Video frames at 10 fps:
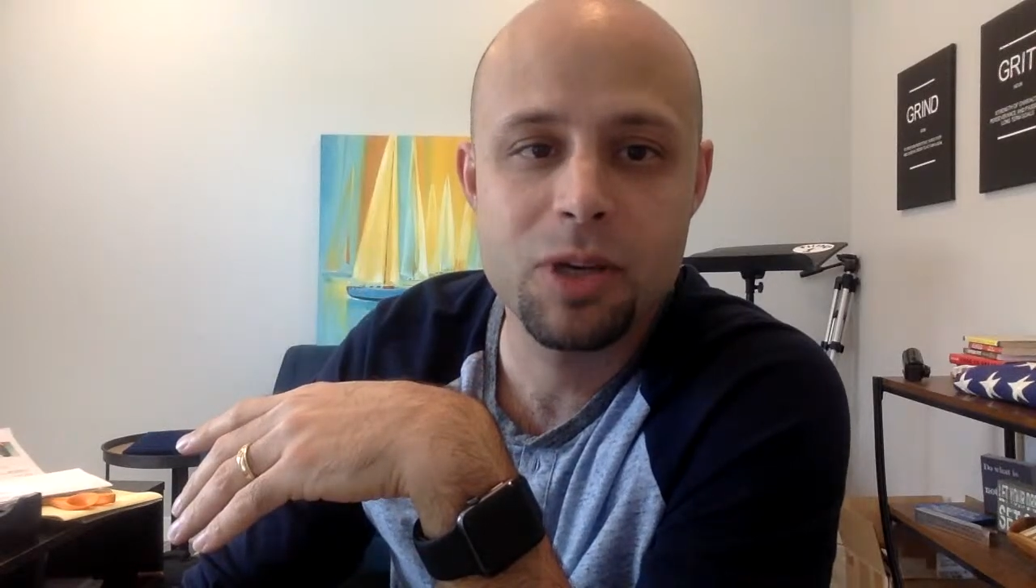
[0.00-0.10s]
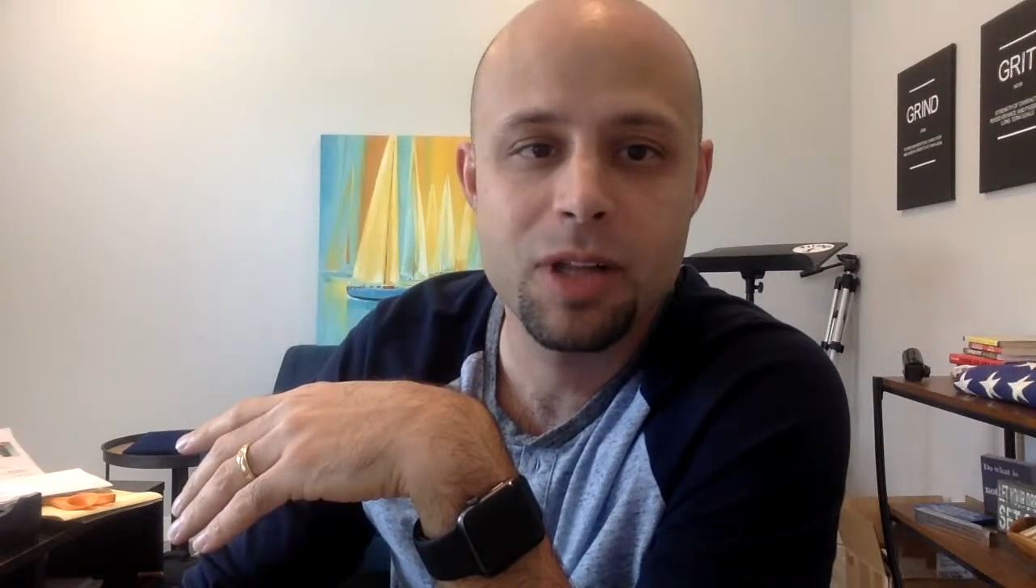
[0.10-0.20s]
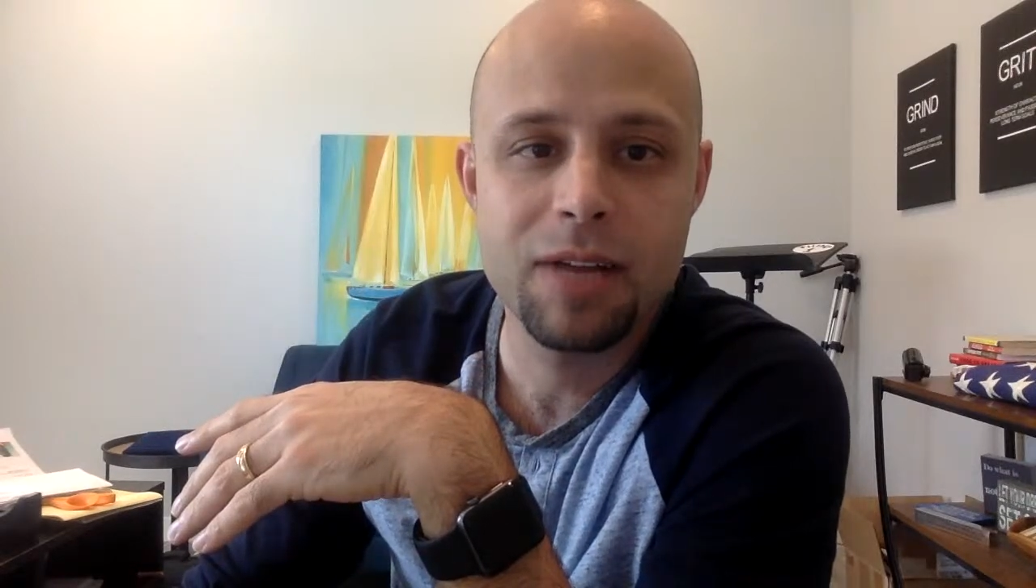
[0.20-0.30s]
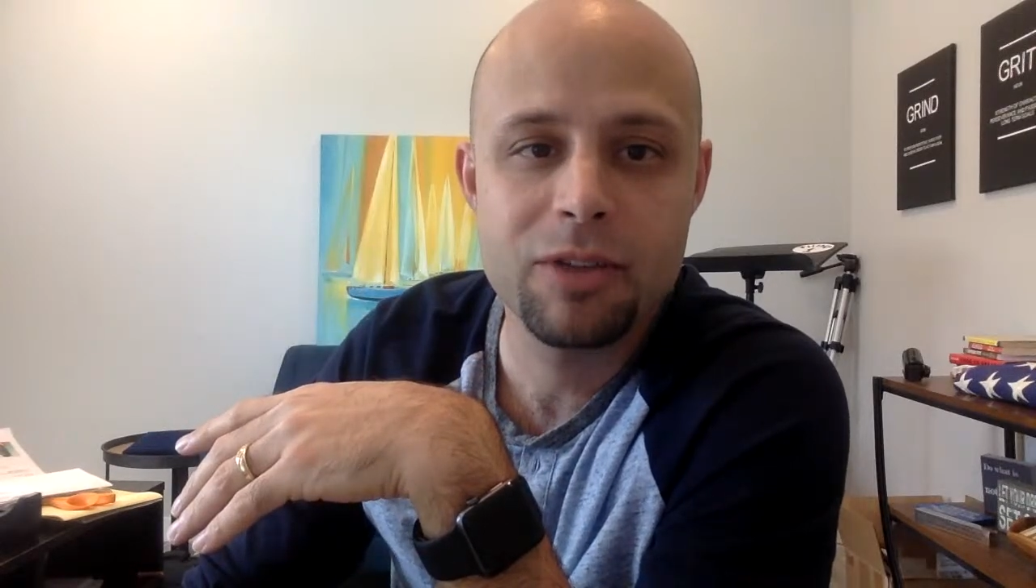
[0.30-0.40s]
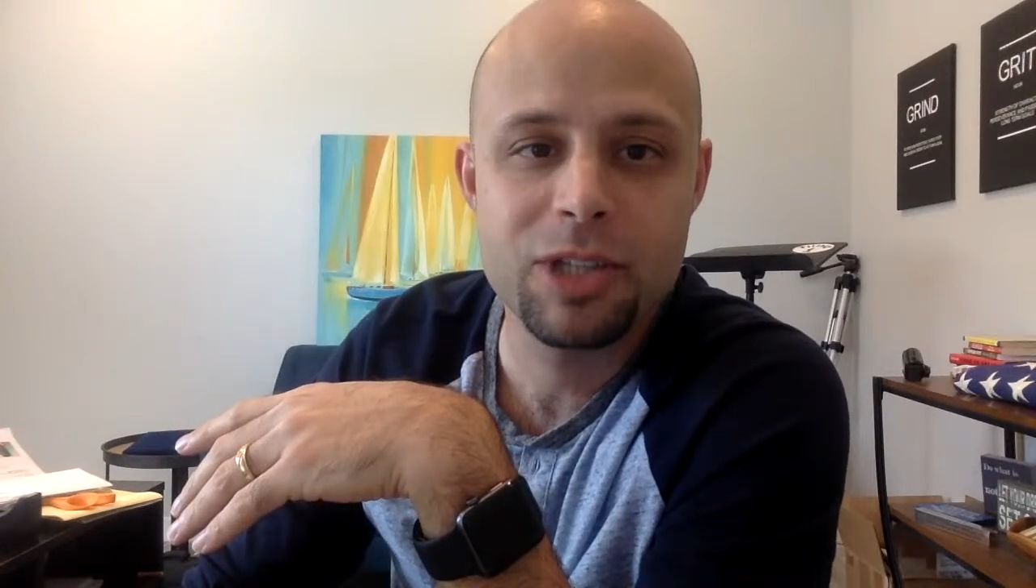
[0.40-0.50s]
have
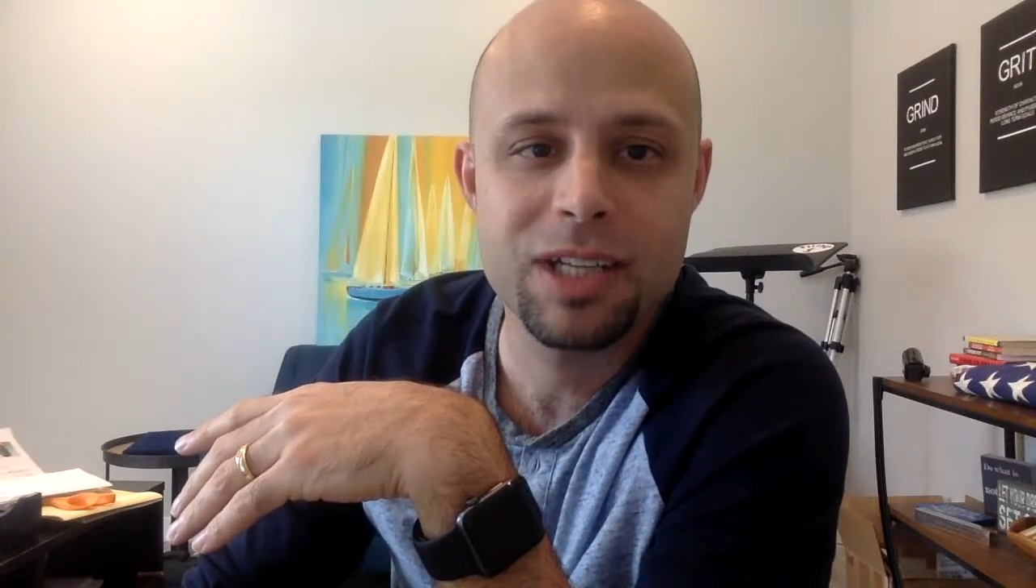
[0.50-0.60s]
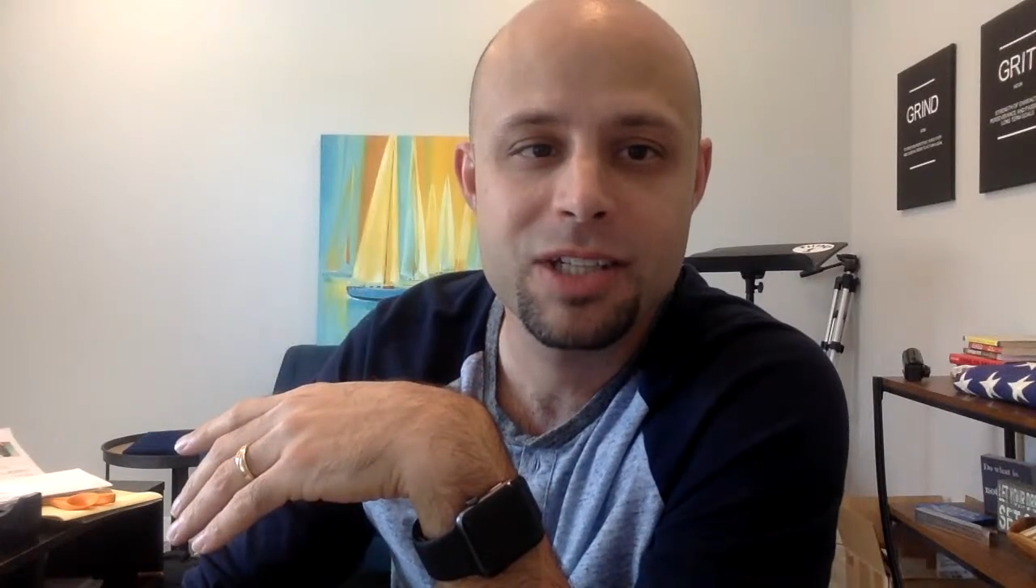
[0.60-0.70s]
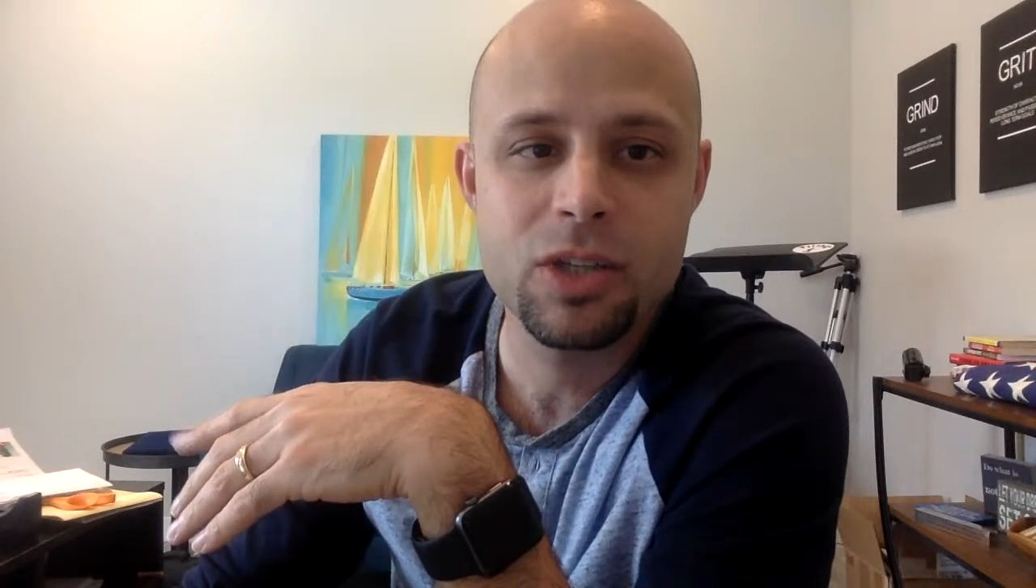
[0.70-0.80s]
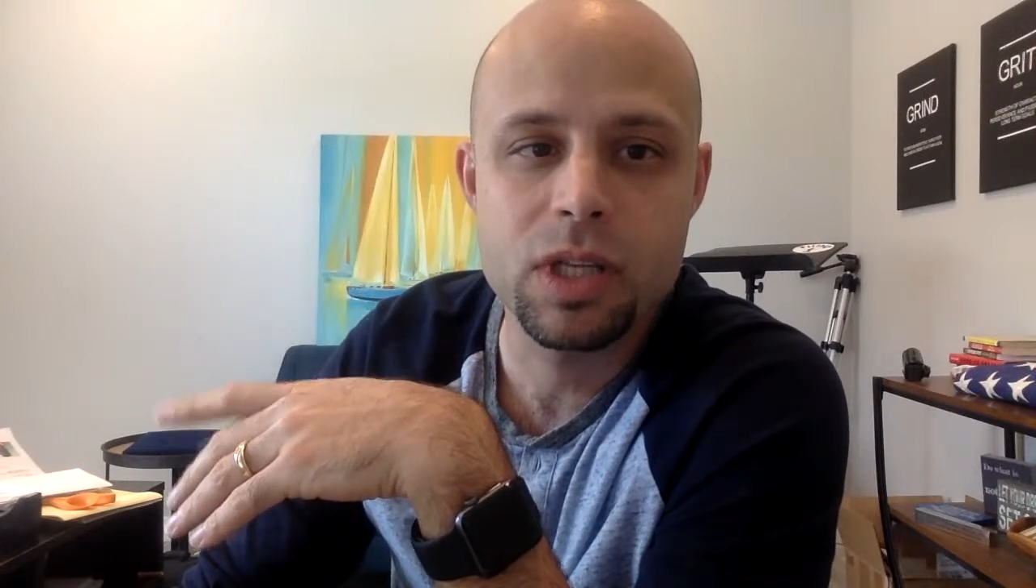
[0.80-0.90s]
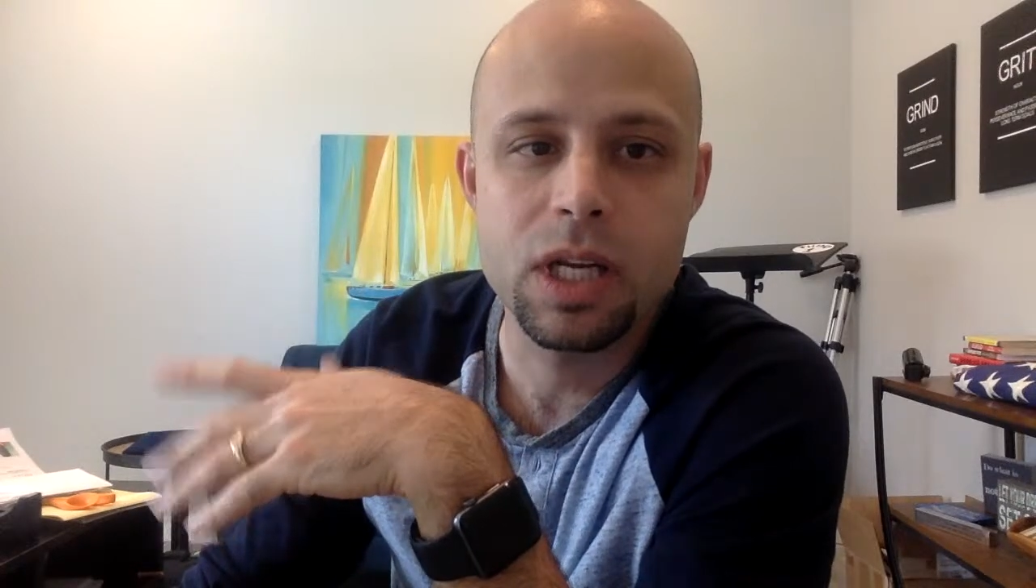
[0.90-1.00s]
a chance to
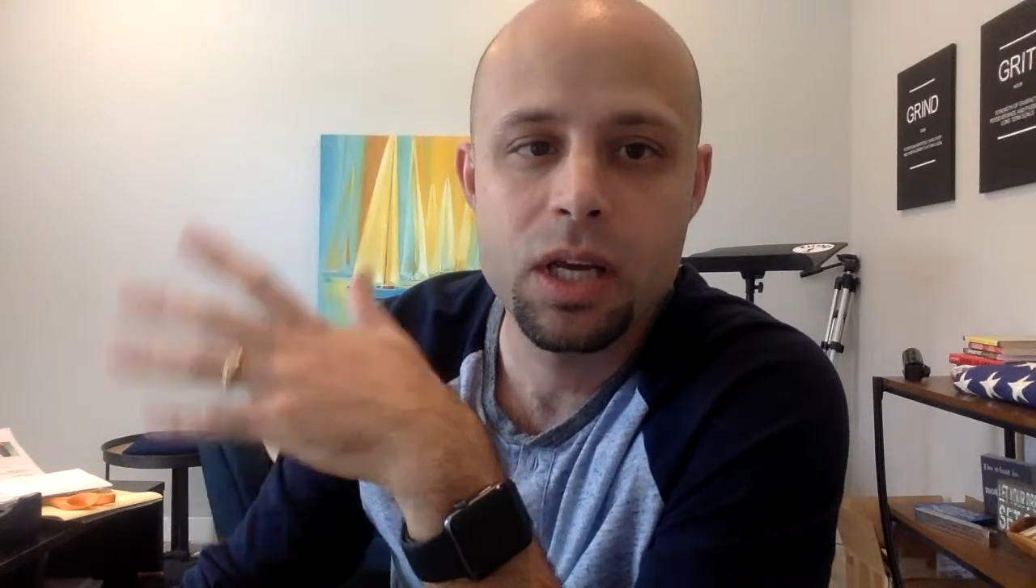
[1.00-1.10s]
use it.